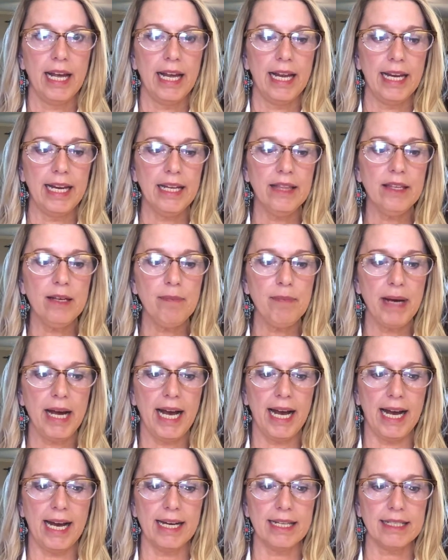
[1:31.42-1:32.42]
In the
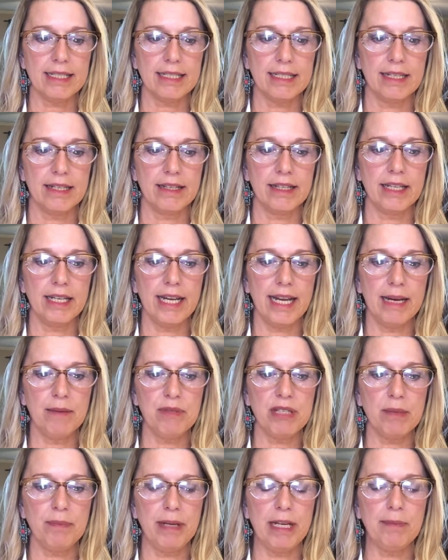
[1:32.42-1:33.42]
past, the names
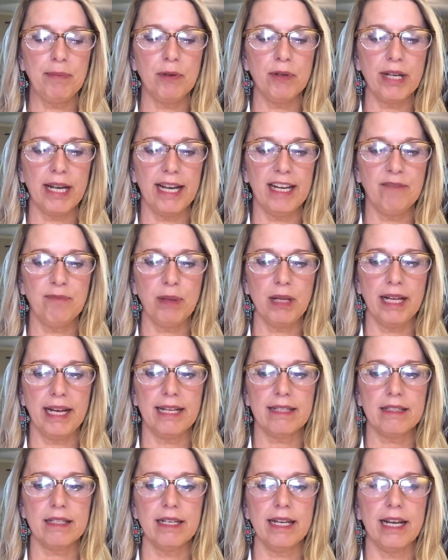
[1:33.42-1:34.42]
that people gave
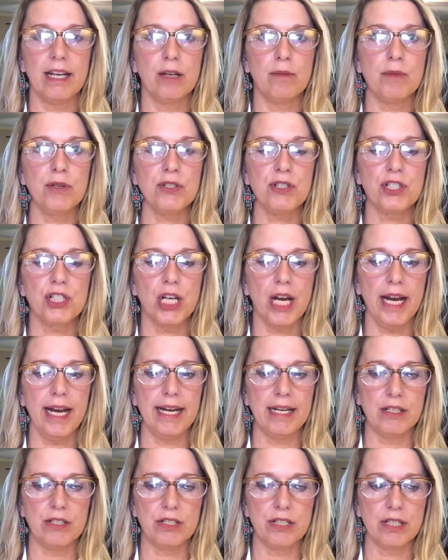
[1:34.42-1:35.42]
plants and animals
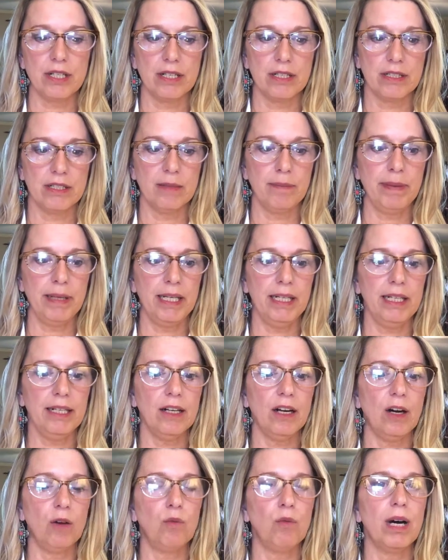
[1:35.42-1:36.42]
changed, depending
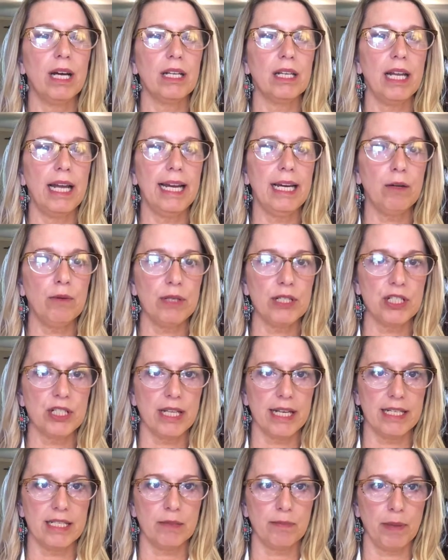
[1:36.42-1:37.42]
on what language
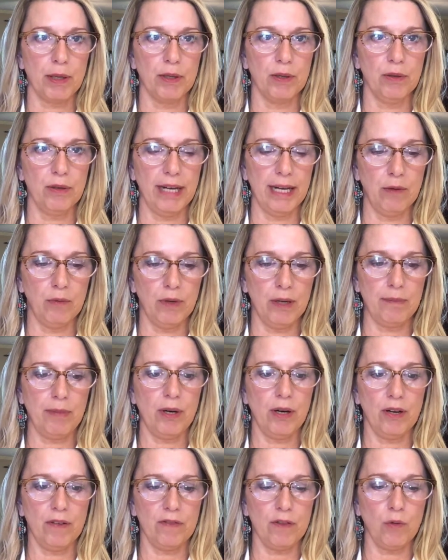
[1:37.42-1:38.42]
they spoke and what
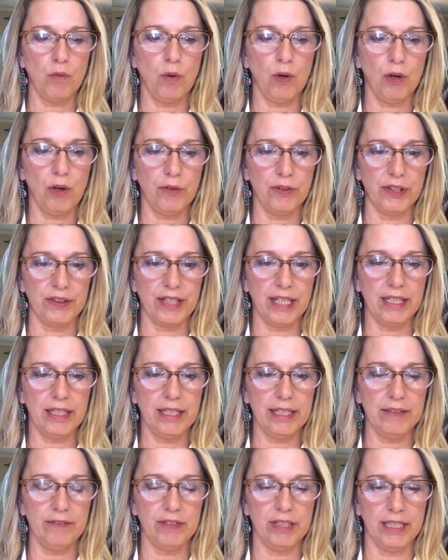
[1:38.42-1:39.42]
part of the world that they
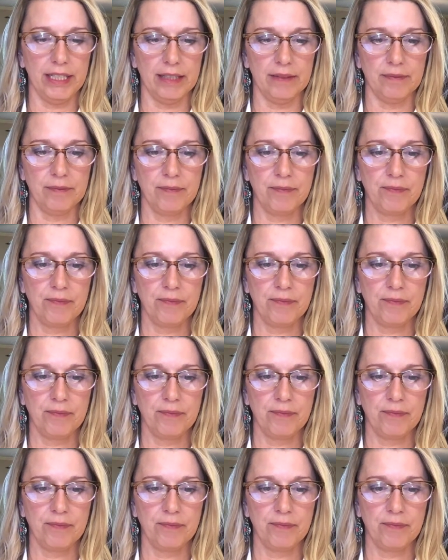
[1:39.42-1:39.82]
lived in.